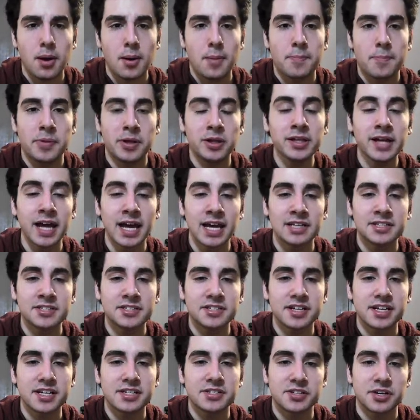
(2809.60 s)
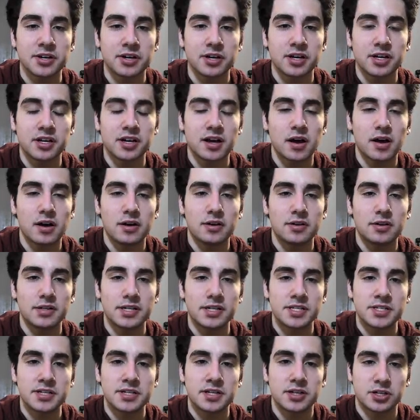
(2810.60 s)
Bill Gates is a
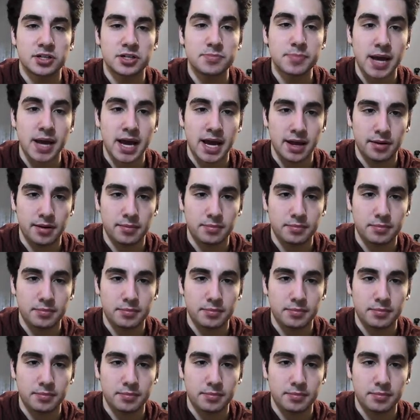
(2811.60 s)
is a good man.